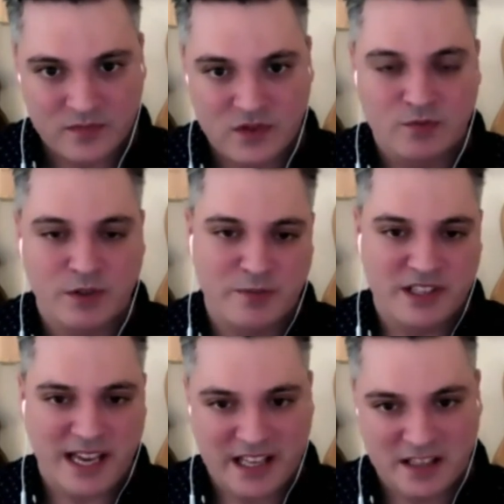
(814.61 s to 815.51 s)
Which means
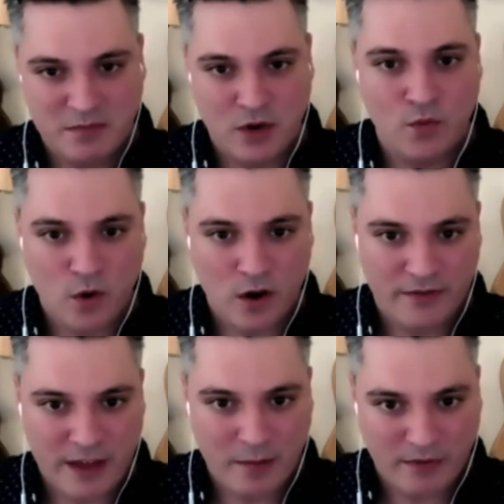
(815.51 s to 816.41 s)
I get to mute one
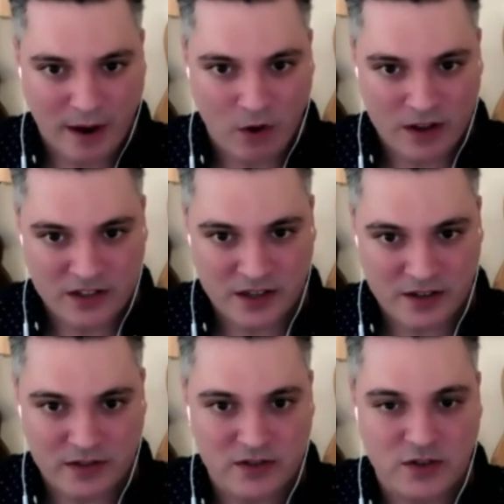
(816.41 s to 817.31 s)
of them if I want
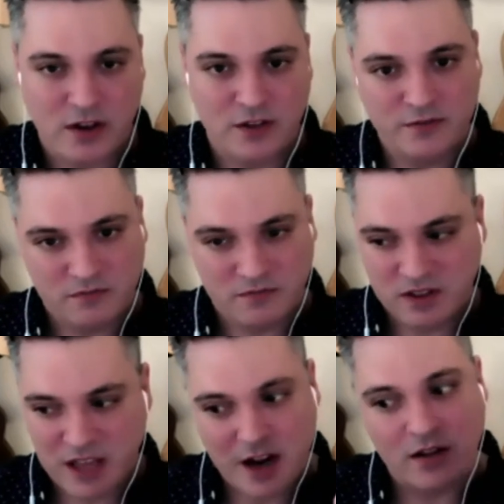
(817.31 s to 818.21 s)
to. So
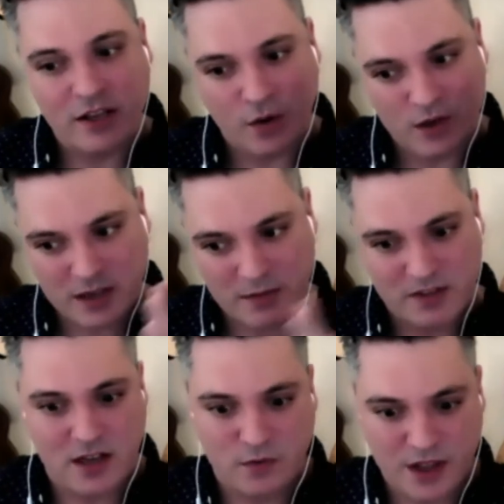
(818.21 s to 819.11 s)
once I'm
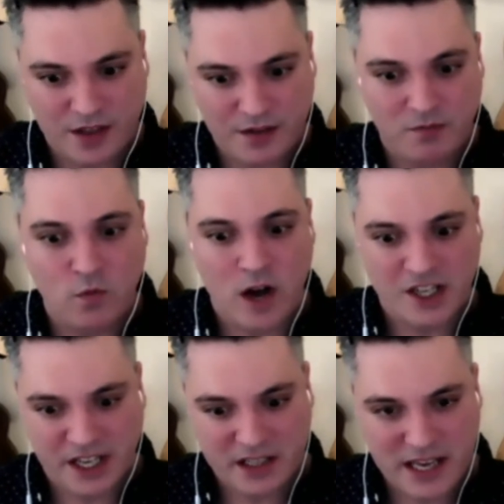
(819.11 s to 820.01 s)
done with
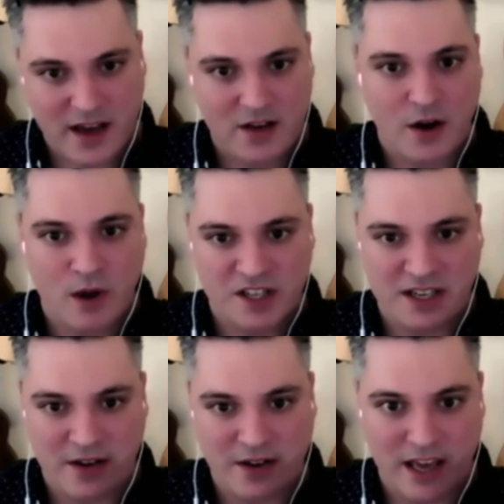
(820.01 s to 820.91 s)
watching it down, I'll watch it
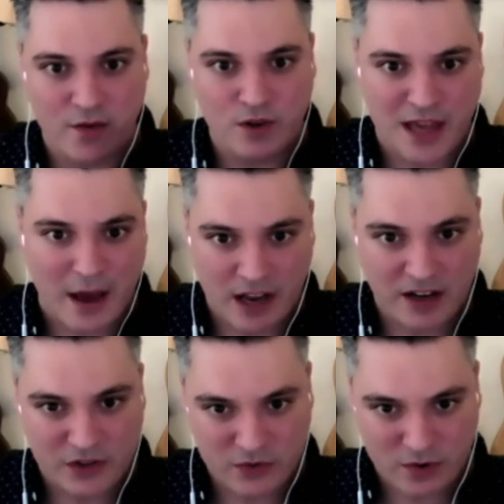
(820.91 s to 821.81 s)
down again without
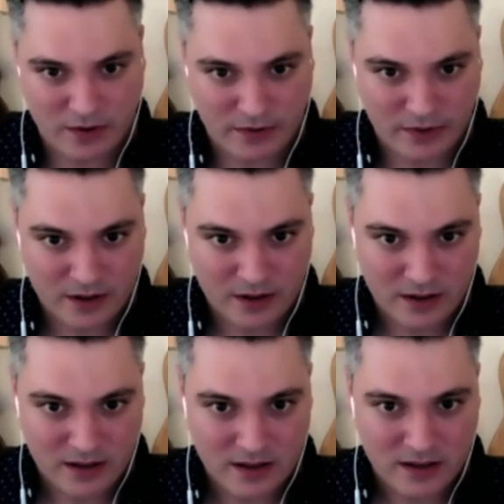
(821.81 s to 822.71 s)
any sort of
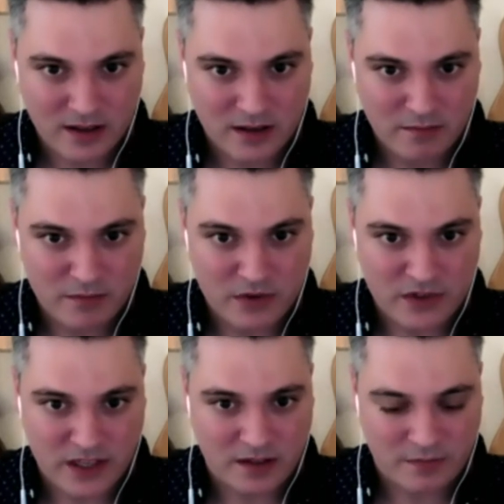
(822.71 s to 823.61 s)

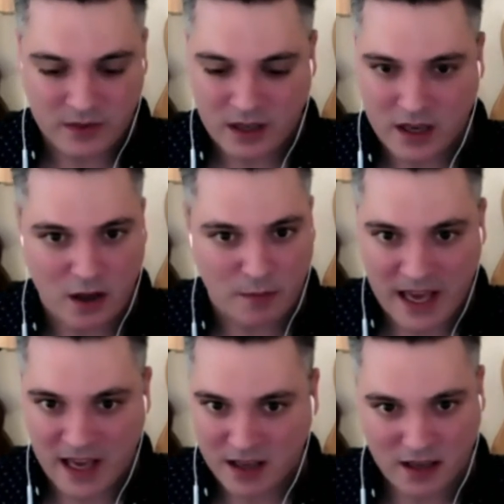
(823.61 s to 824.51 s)
music. And I'll
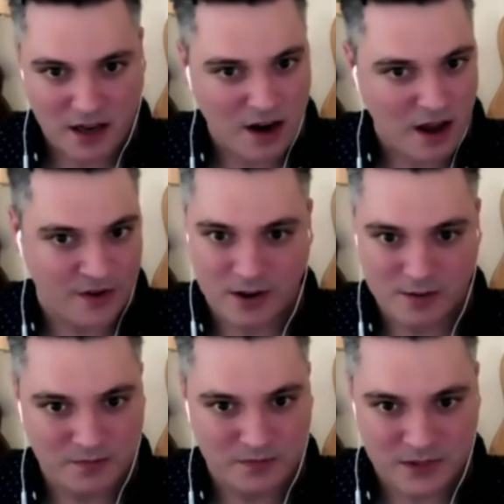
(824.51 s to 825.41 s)
make another
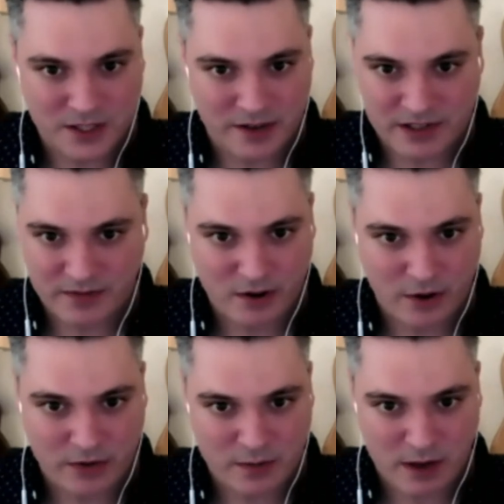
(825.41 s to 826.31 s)
series of
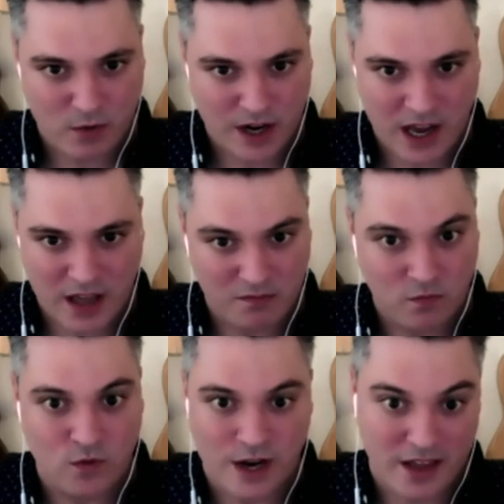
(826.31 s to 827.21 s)
notes about what I
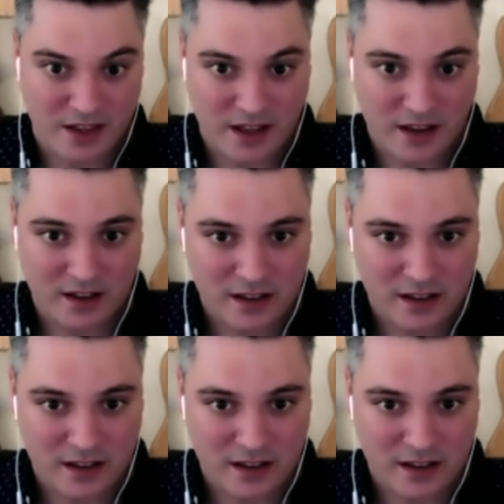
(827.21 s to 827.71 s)
think.